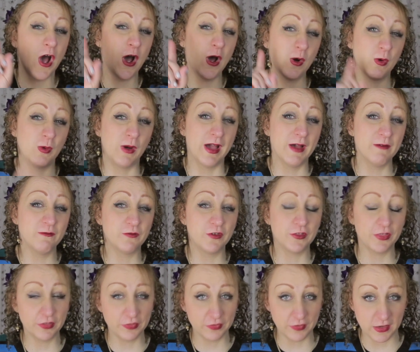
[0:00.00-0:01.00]
Oh, and
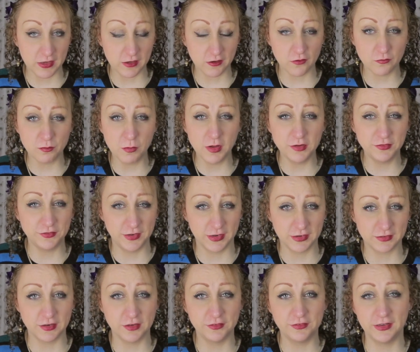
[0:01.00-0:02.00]
for the sake of my
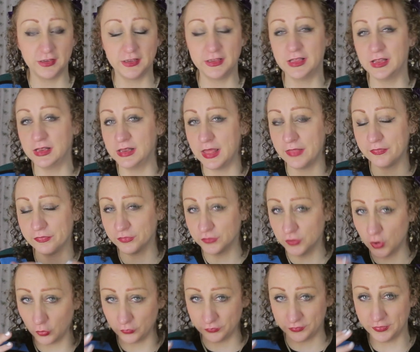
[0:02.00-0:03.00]
dignity, let's
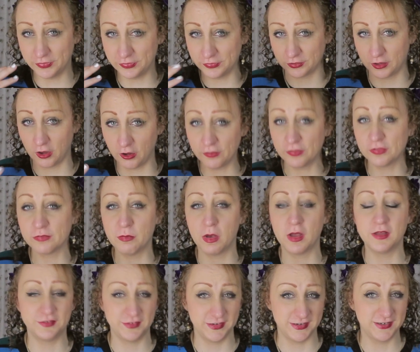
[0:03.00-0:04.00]
not discuss
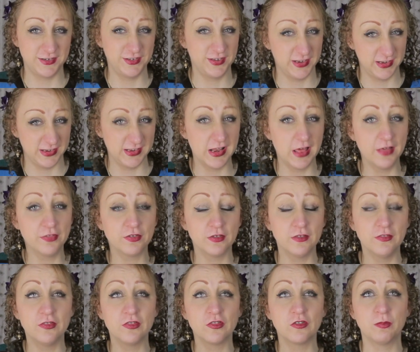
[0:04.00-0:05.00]
my DT
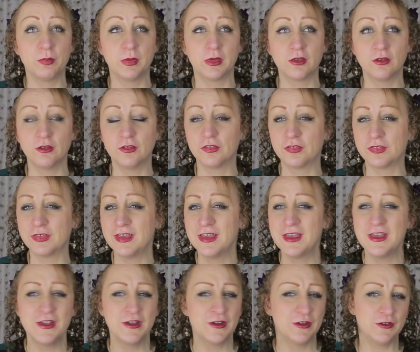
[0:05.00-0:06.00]
lessons because
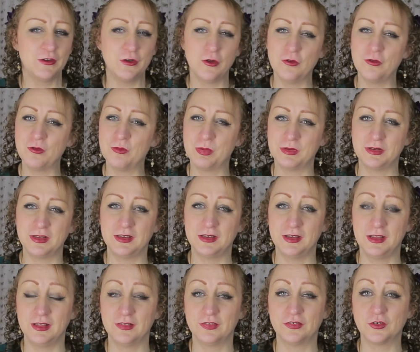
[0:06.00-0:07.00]
nobody
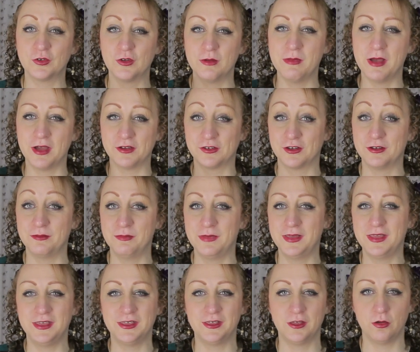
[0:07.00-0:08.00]
needs to imagine
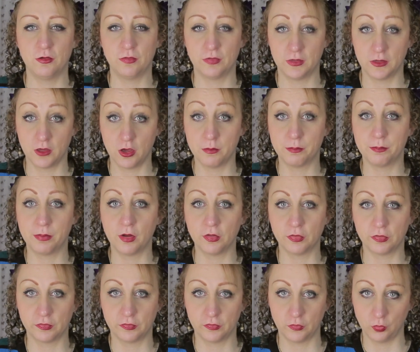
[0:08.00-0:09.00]
me using a
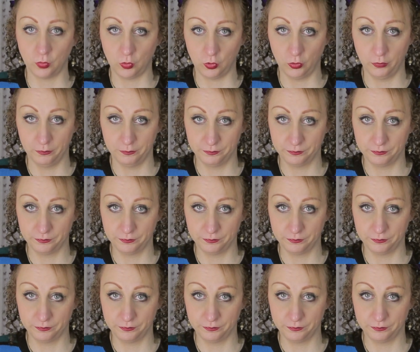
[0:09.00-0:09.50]
buzz saw.